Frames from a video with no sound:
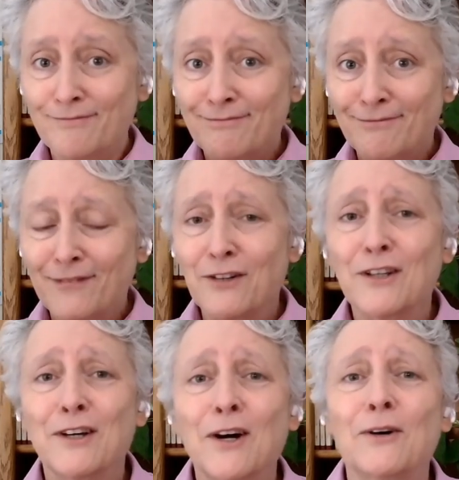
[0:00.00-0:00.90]
there you
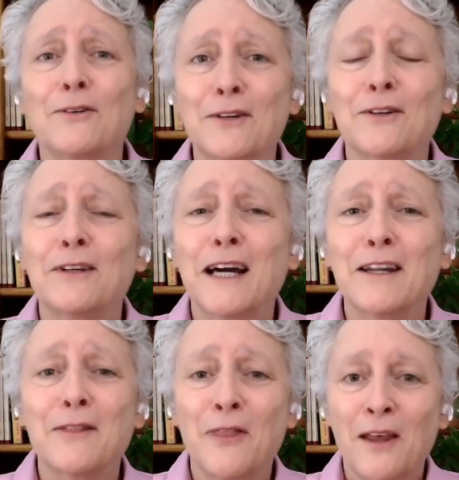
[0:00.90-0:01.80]
go. You got
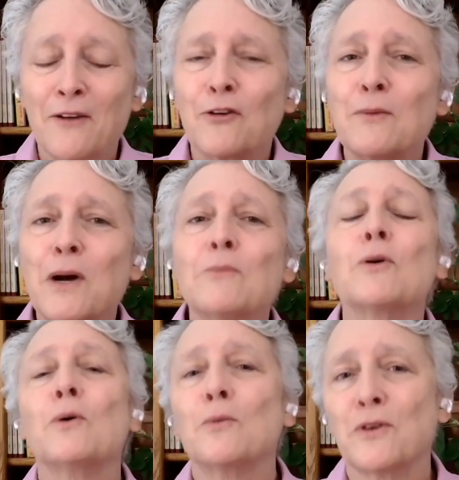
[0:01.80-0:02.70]
to
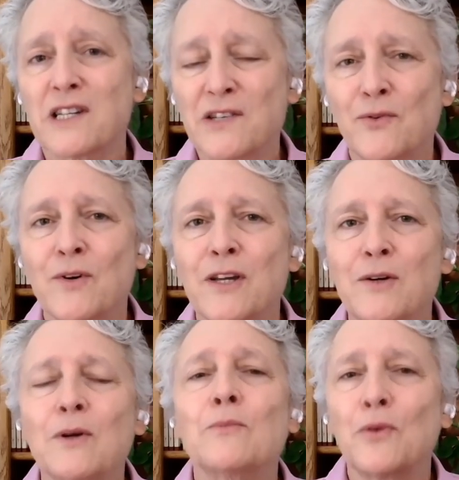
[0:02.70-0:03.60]
remember what works for
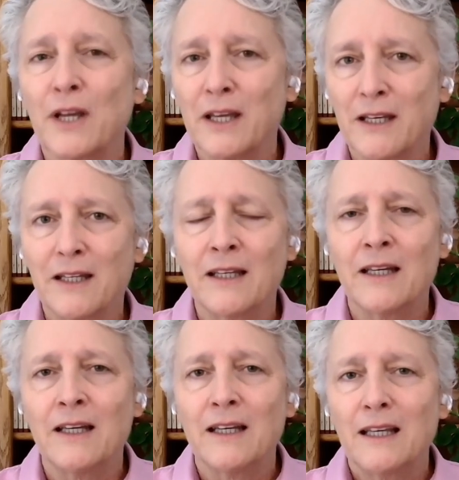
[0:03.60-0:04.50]
you and bring it in,
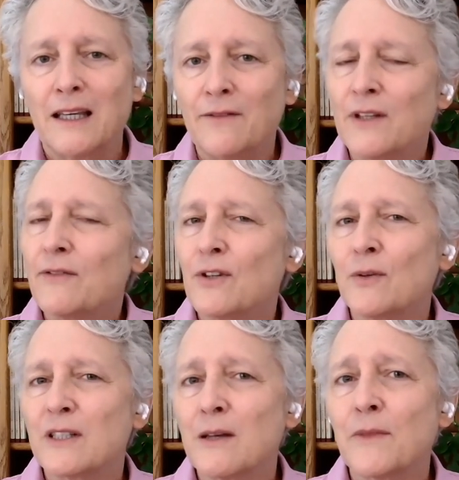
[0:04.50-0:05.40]
even if you're
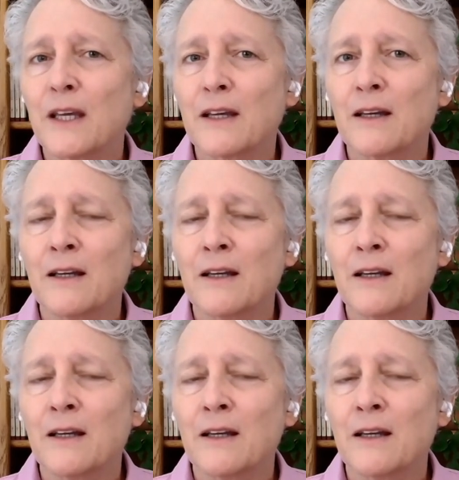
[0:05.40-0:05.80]
doing something